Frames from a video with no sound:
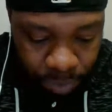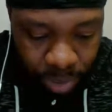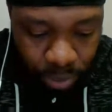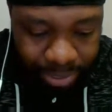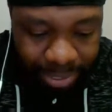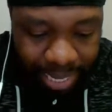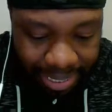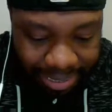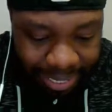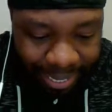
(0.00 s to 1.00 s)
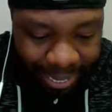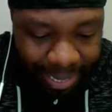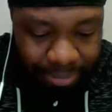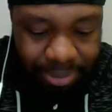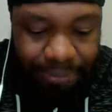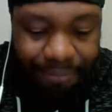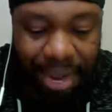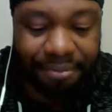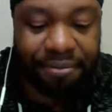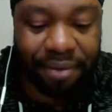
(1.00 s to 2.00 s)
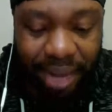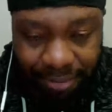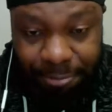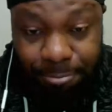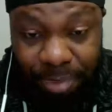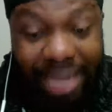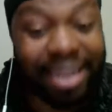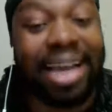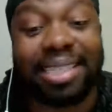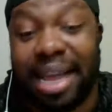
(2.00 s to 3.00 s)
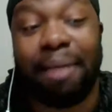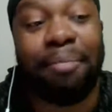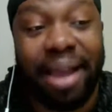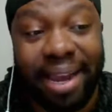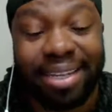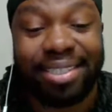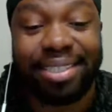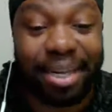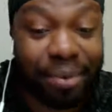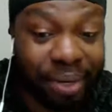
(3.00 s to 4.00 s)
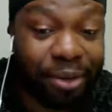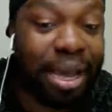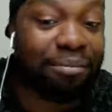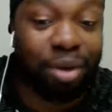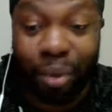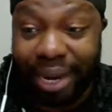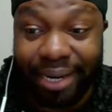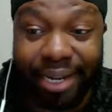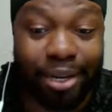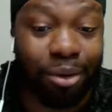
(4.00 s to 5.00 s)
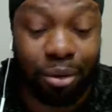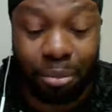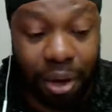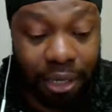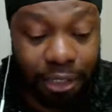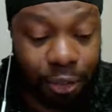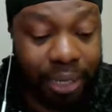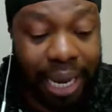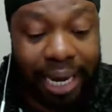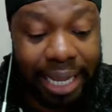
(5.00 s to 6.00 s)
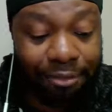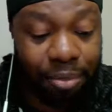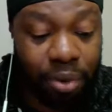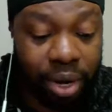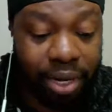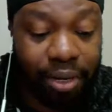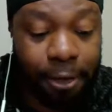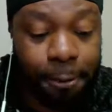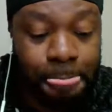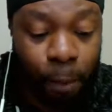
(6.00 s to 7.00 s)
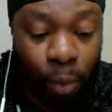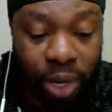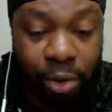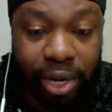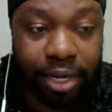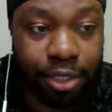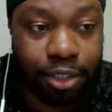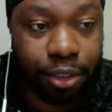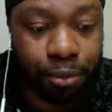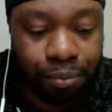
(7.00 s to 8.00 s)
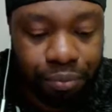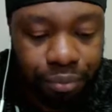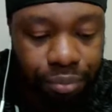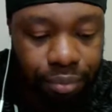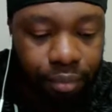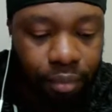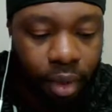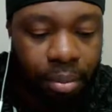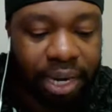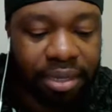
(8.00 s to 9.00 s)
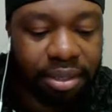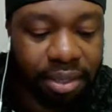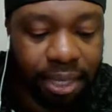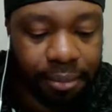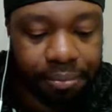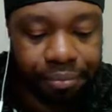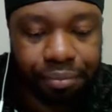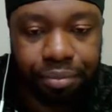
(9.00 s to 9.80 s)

In the last 10 games, they're 5-5. And that's not bad considering you have no AD, no LeBron. So you got to give them credit where credit is due. But here's the thing.